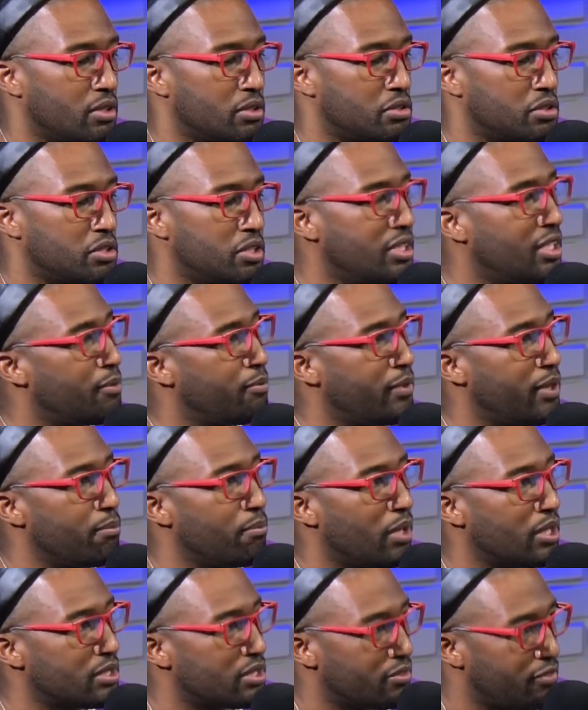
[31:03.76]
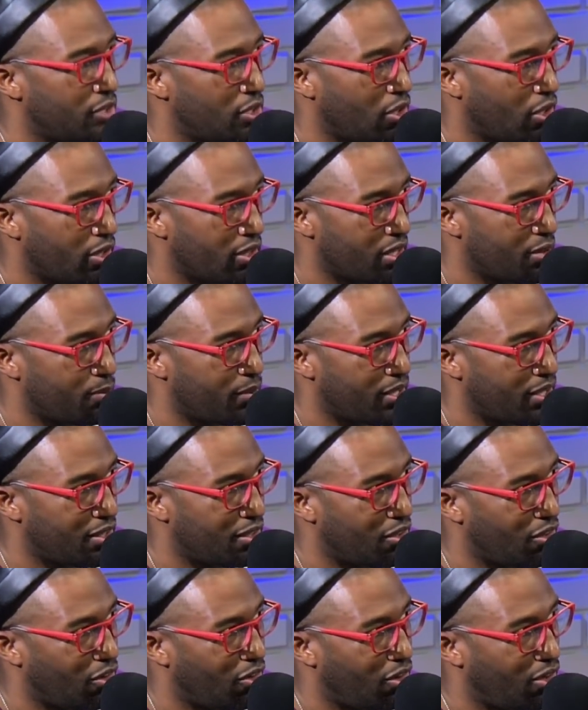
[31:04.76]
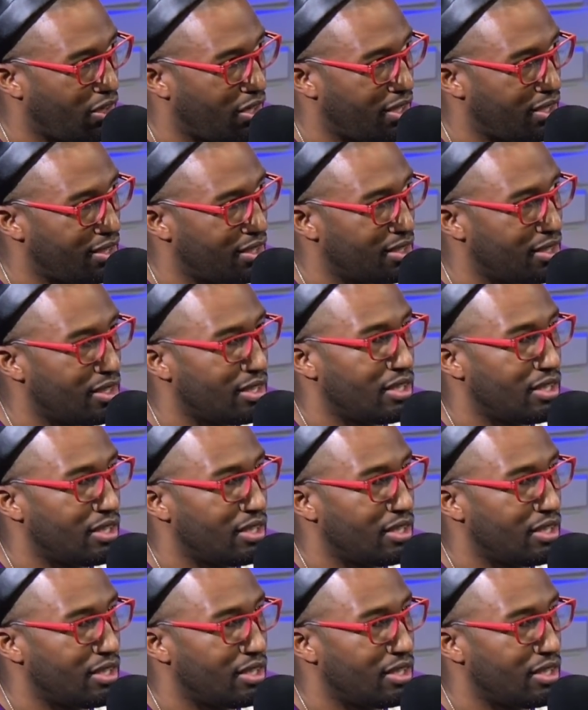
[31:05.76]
shouldn't be much of an argument on